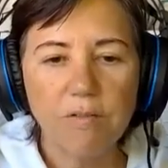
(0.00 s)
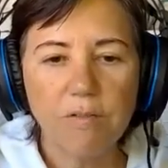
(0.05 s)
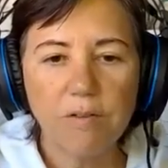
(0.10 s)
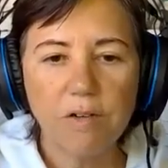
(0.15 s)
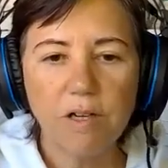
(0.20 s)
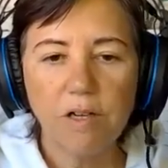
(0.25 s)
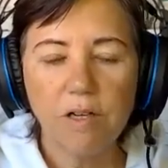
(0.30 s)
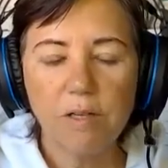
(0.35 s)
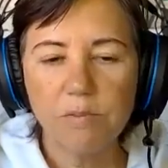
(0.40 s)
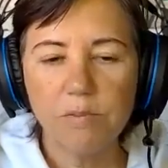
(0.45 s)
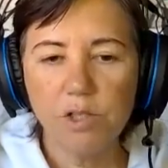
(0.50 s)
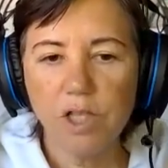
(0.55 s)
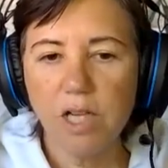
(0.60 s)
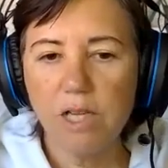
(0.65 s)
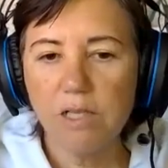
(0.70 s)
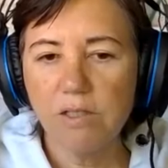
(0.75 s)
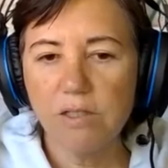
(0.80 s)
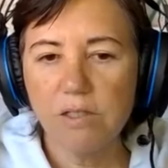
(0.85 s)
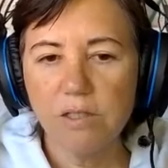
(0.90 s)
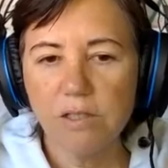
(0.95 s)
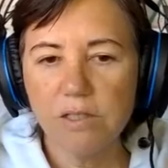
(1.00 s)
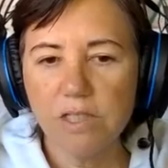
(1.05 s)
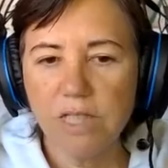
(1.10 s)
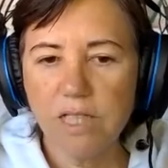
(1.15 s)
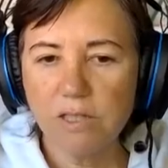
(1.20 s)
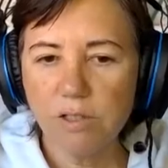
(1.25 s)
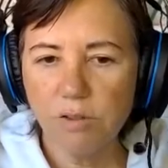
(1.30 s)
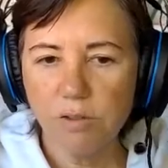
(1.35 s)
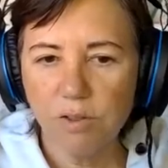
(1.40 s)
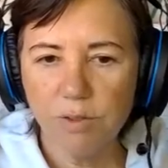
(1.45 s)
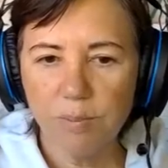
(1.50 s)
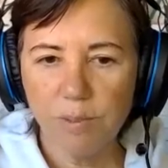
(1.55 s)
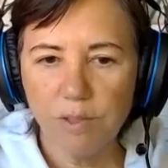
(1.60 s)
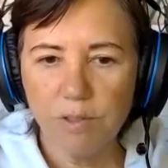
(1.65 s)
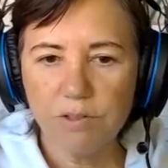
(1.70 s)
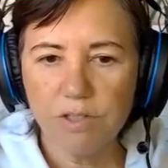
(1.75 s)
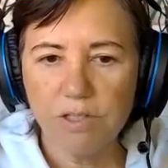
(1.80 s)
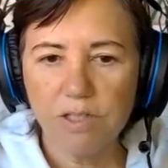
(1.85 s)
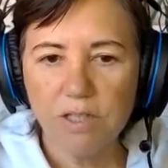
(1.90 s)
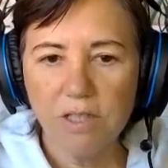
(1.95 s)
from childhood sexual
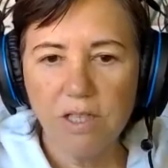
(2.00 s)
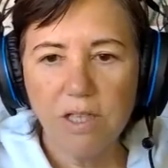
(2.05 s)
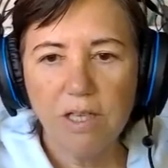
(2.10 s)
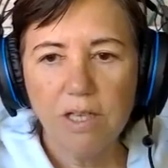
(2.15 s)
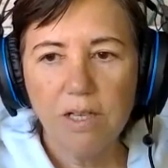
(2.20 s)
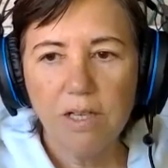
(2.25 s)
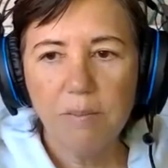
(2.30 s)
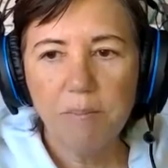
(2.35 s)
abuse,